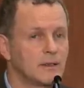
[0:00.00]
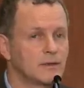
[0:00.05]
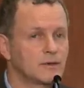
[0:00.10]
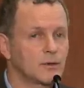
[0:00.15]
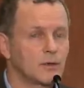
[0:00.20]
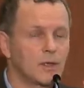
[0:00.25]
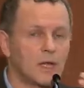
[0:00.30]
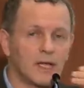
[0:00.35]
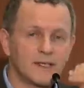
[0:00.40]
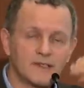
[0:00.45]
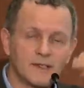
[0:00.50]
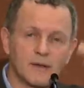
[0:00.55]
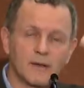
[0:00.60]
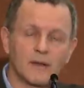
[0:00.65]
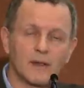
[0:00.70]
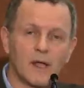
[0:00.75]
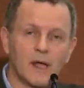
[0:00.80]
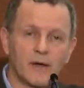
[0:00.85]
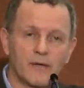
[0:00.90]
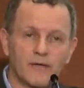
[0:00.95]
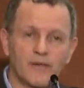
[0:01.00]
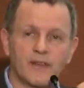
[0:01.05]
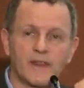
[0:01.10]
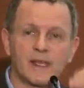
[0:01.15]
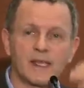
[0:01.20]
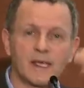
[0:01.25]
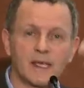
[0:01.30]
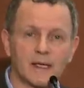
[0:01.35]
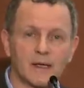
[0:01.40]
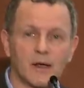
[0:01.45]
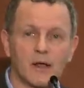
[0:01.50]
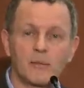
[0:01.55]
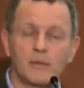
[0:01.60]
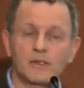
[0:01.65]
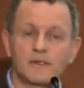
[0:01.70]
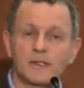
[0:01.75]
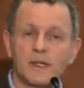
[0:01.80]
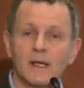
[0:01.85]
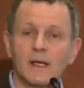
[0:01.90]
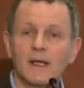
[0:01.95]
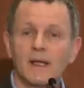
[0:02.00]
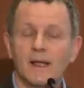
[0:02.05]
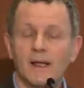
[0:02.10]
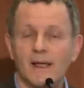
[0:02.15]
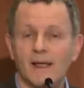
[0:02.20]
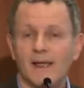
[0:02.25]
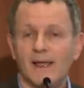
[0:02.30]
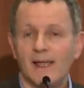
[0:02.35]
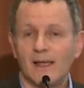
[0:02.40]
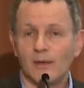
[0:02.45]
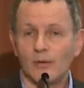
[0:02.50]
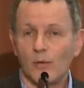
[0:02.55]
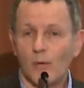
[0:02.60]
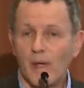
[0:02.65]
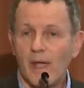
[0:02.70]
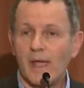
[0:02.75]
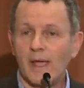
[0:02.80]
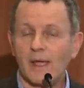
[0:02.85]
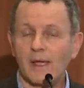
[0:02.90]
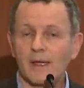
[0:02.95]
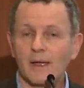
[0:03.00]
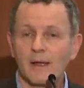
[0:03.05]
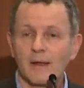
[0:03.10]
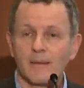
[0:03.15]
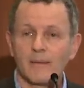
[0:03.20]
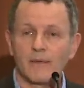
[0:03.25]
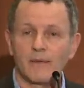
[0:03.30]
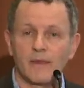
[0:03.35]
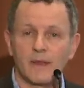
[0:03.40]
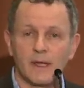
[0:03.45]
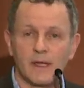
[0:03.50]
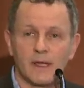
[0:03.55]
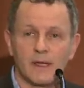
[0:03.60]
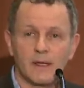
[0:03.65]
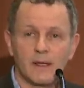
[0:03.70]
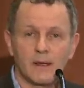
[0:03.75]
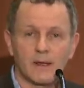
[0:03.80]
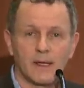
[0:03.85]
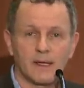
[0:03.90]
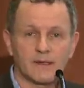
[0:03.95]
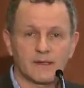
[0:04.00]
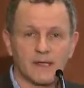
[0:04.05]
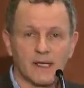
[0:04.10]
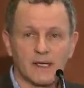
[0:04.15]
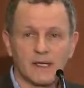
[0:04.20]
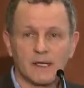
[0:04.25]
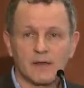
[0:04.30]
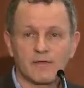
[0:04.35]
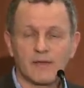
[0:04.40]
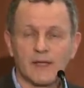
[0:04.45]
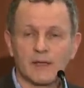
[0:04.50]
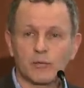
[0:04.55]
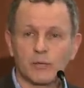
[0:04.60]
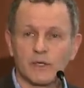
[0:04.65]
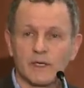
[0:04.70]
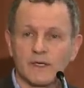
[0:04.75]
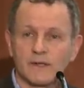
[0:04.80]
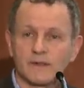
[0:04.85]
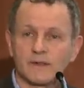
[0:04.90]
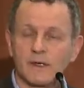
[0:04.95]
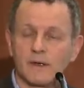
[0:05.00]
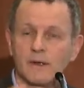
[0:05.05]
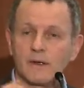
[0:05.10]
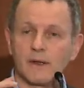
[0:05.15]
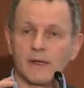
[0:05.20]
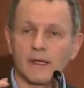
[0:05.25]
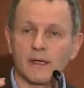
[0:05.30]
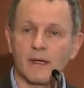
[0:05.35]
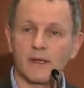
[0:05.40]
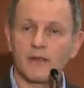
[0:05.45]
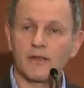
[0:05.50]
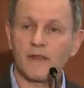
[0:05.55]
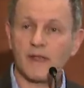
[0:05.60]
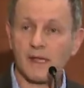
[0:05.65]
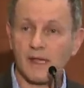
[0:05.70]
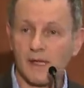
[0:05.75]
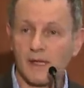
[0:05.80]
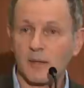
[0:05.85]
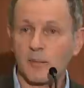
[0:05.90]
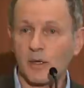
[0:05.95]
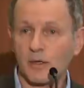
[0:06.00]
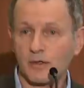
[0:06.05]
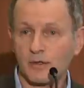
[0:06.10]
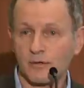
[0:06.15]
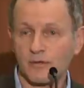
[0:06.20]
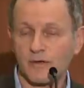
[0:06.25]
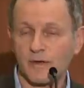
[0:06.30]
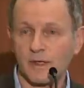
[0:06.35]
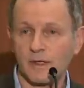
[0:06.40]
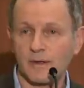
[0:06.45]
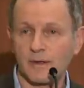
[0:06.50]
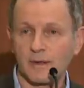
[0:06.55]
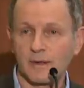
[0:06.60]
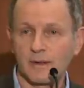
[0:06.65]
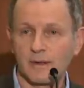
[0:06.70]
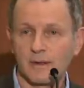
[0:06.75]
So a lot of thinking. Almost in a way, the executive network is like thinking about your feet.